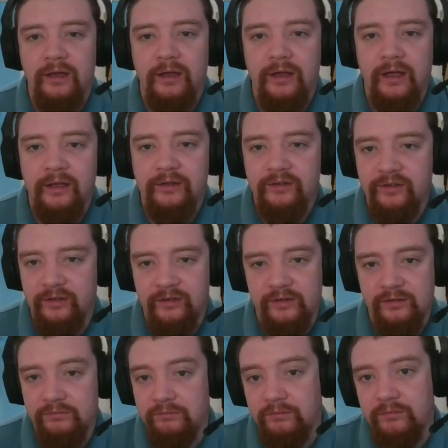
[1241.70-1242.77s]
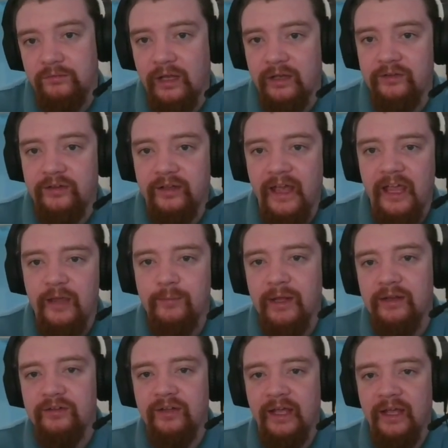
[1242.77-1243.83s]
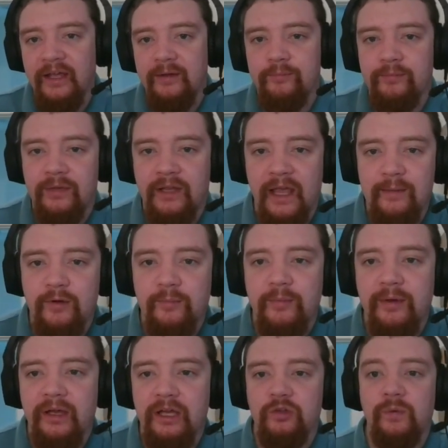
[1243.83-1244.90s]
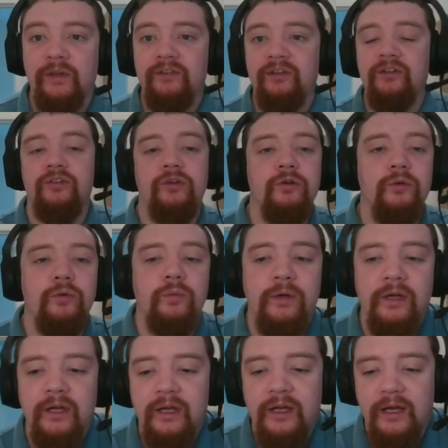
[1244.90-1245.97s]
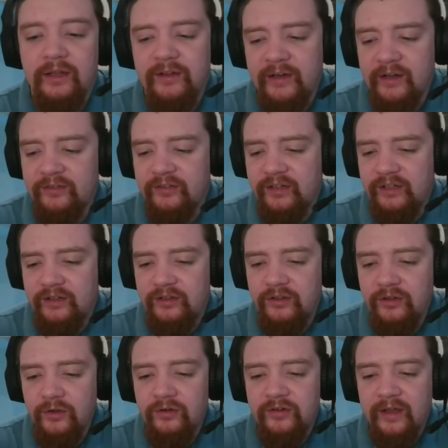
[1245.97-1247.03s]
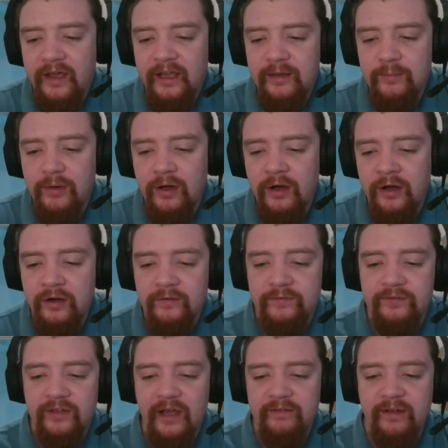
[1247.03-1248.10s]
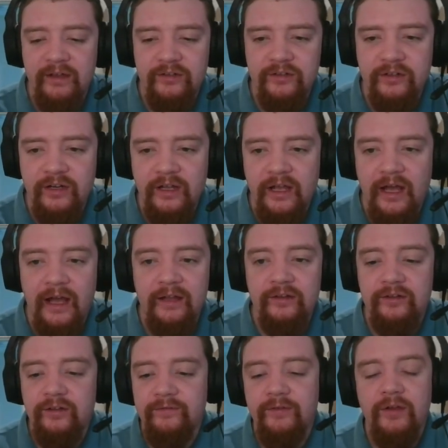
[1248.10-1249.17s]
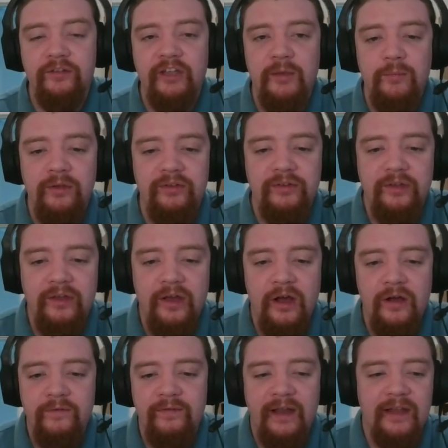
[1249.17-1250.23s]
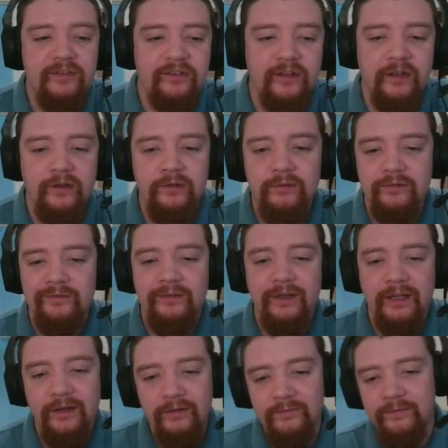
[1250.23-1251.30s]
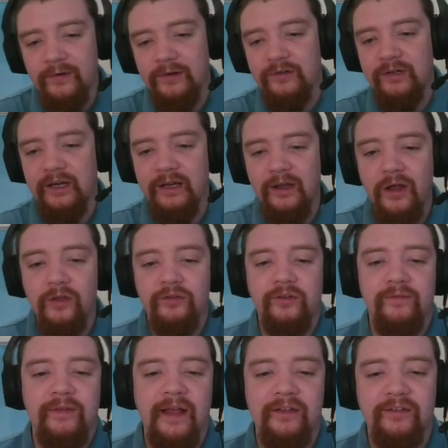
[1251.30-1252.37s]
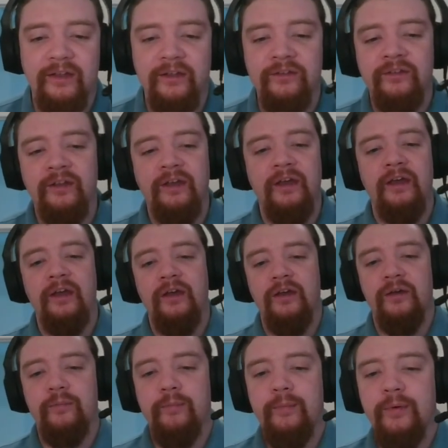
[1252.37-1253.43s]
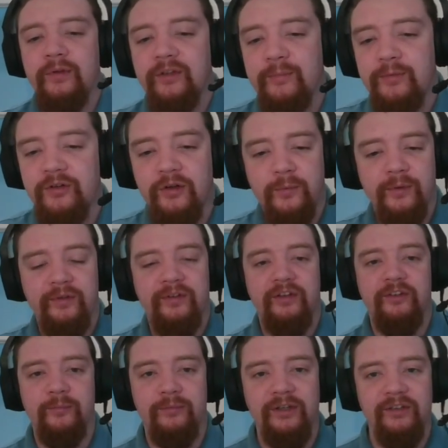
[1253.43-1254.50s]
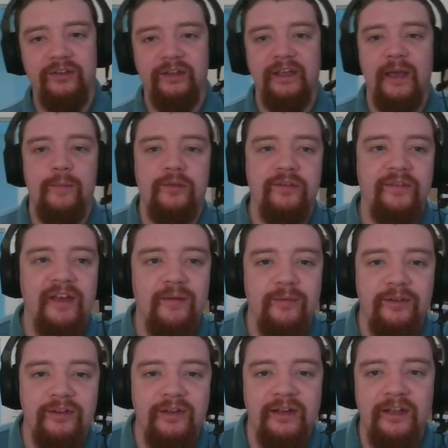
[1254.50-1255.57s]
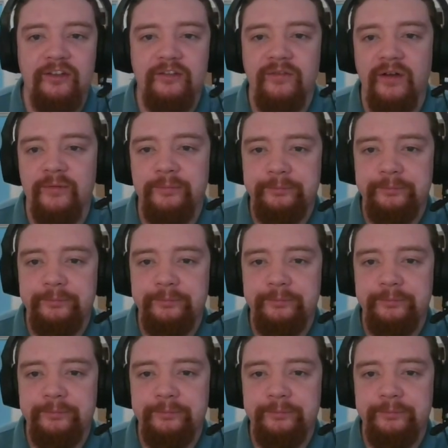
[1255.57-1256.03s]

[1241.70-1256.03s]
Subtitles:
And that's the game. That's game number 22. I think that's the third game of Tarrasch, and the first game we see of Lasker, and unfortunately a loss of Lasker's, but I'm sure we'll see some decent games of his later on.